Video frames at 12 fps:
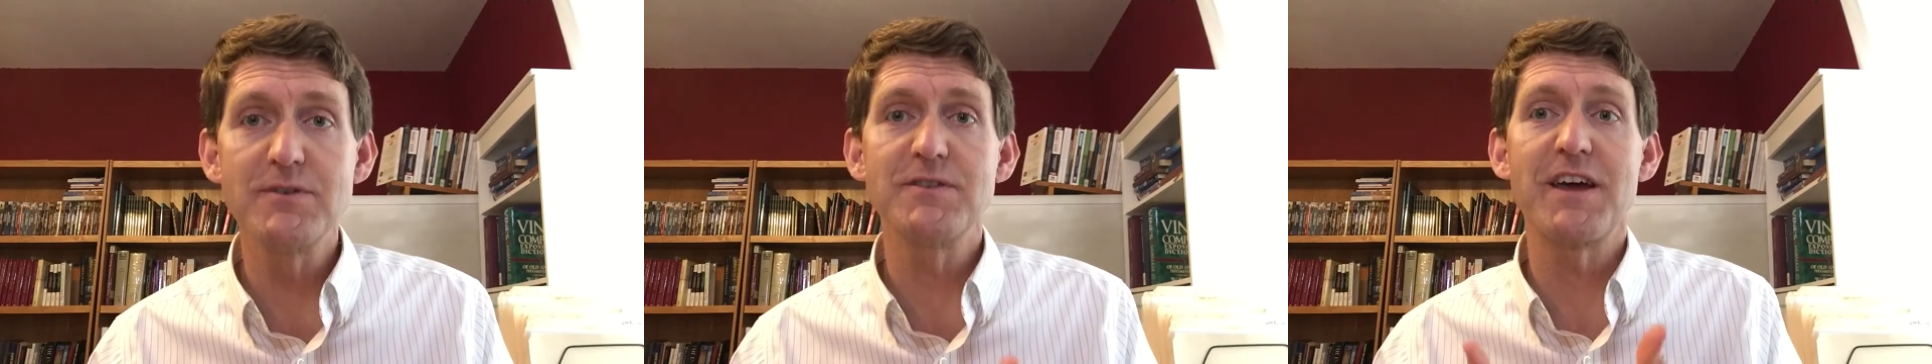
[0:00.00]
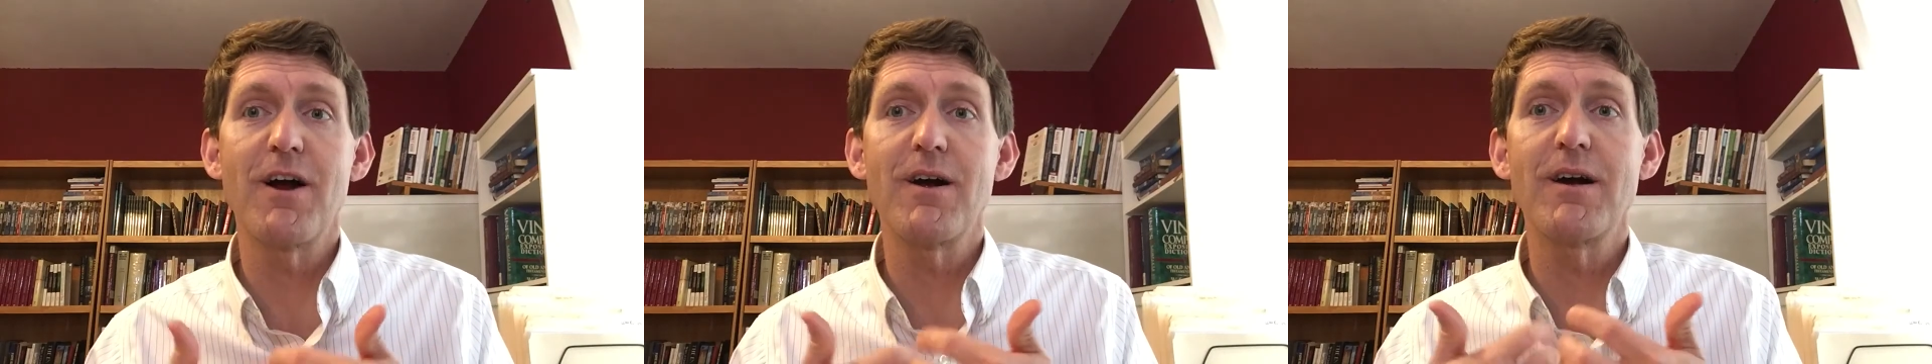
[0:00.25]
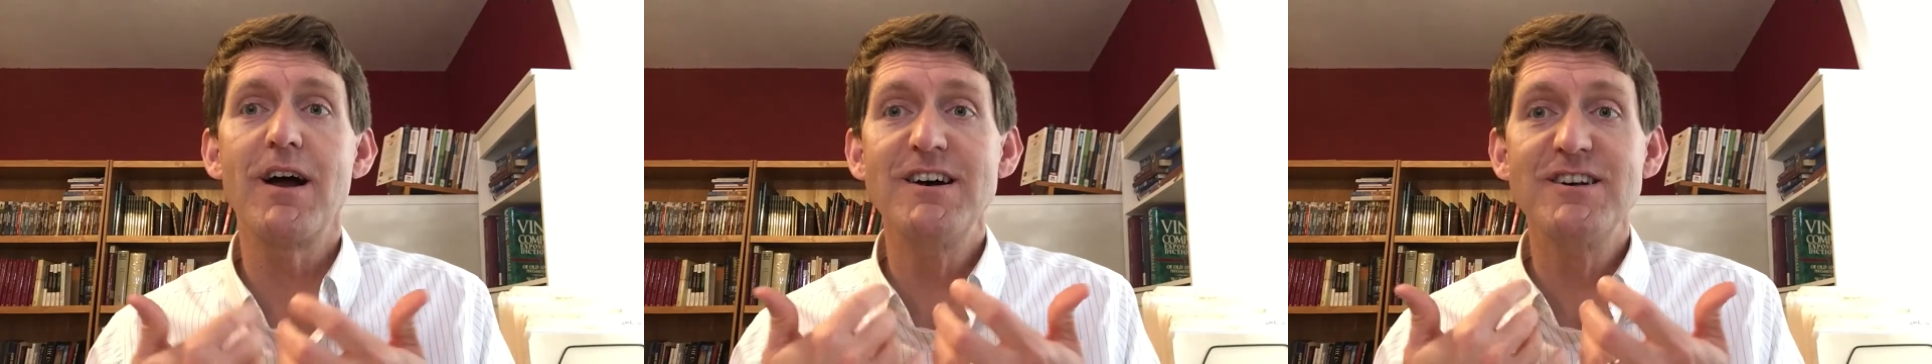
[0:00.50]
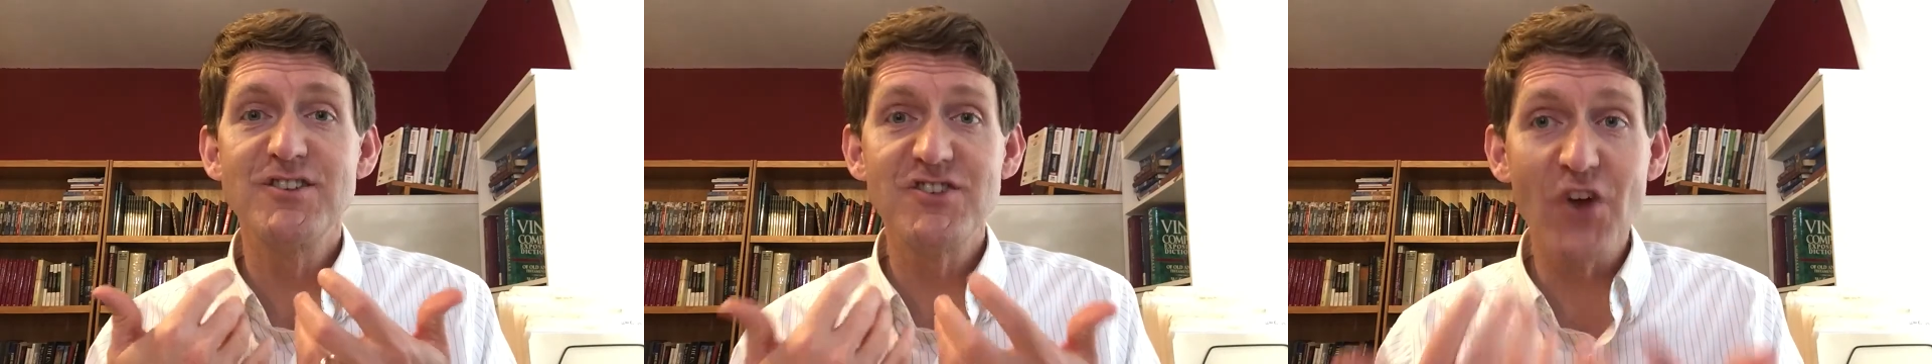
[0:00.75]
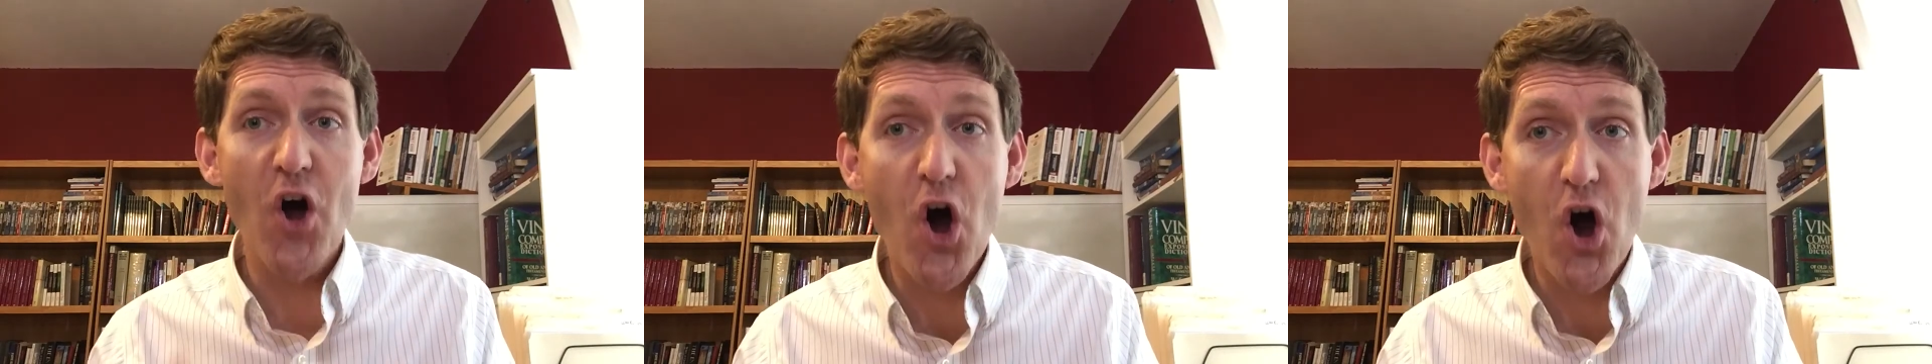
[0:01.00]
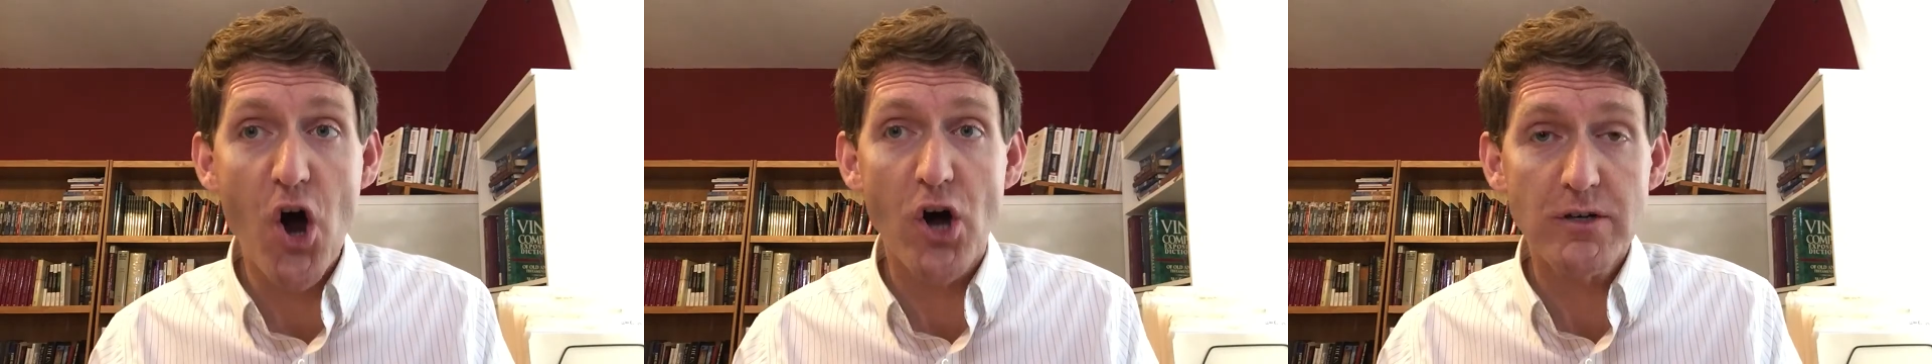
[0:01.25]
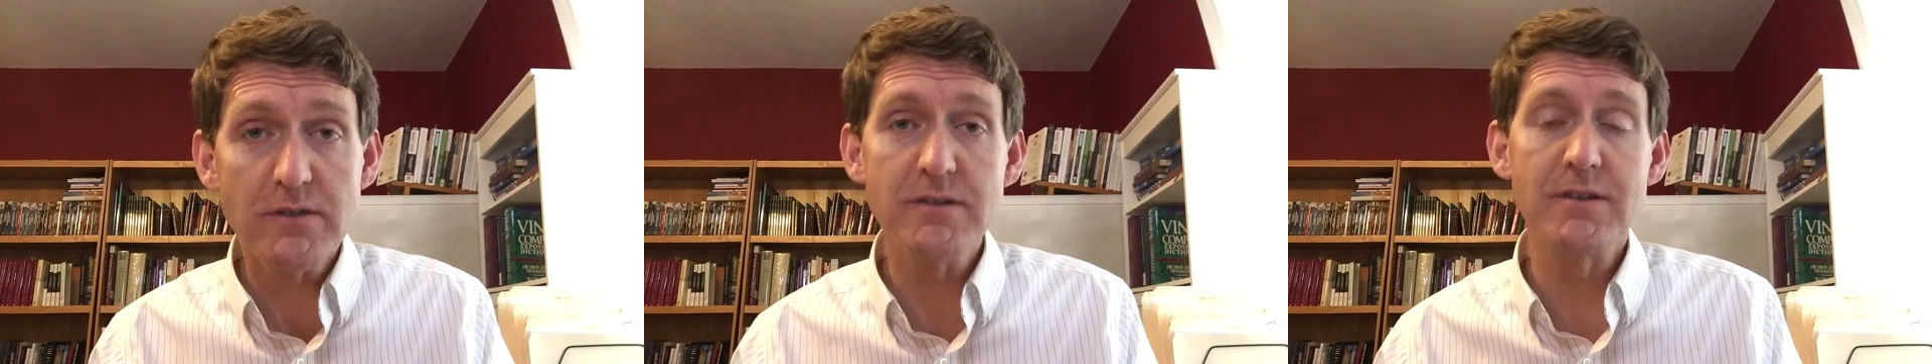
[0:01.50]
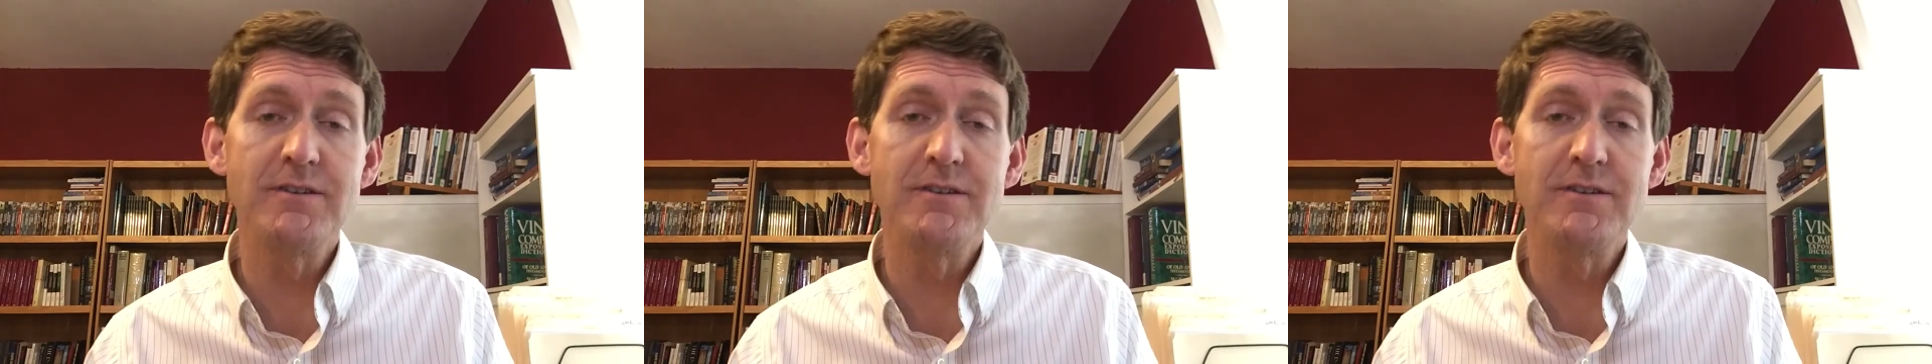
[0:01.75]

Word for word: they are songs,